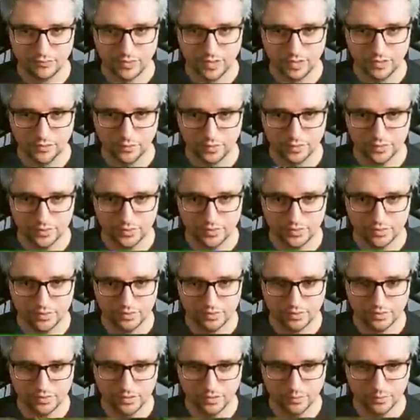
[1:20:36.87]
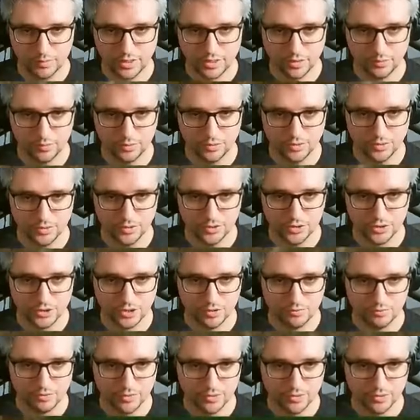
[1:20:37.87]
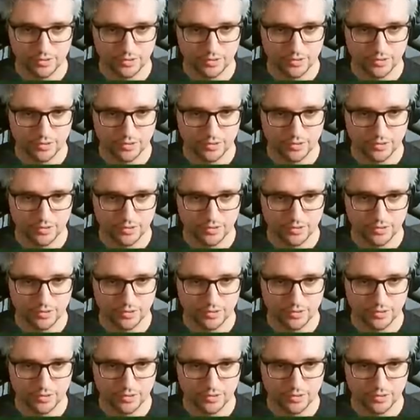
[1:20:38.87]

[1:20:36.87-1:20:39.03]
Yeah, we're coming up on the jump?